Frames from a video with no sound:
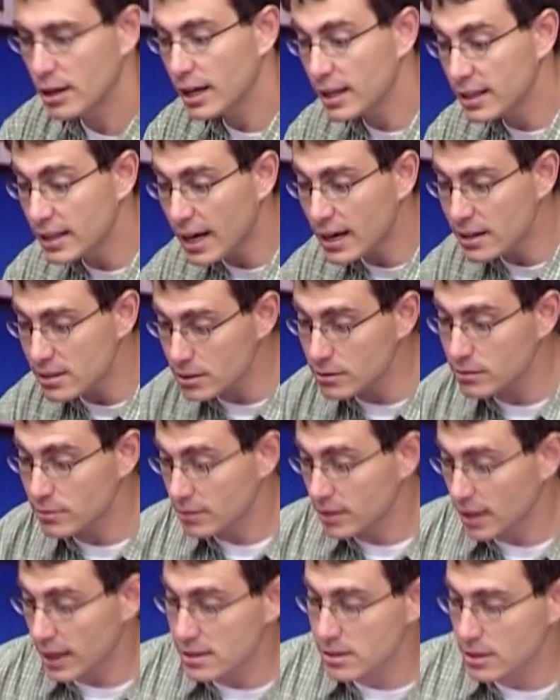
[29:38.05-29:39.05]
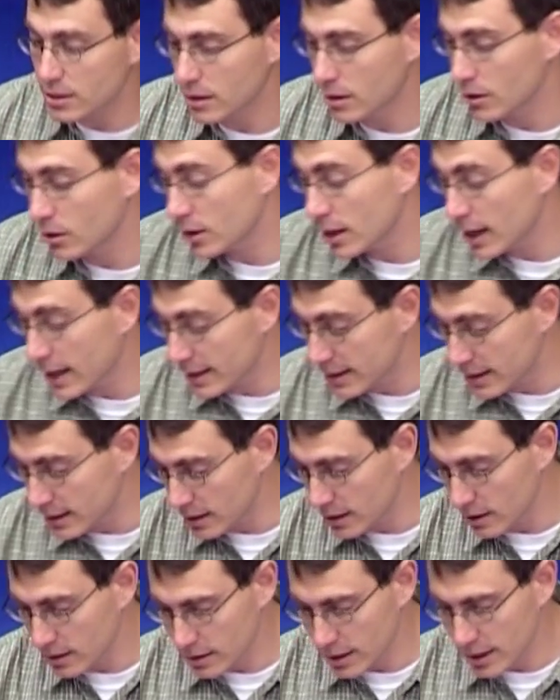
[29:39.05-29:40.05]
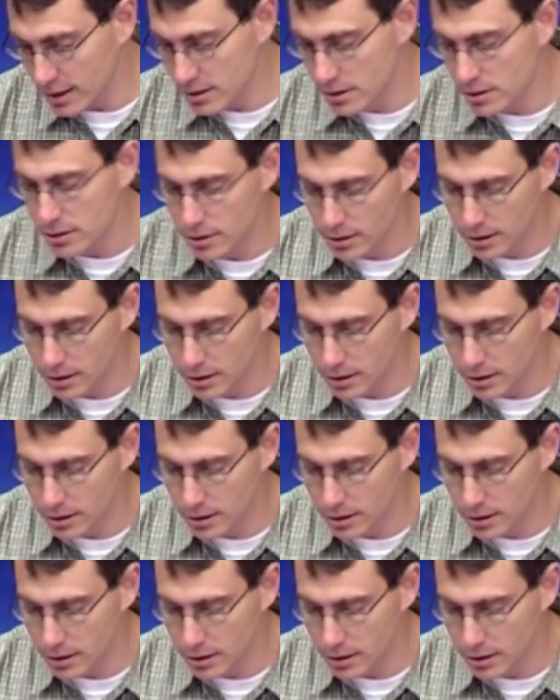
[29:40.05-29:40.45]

And that's, that's a good idea. That's,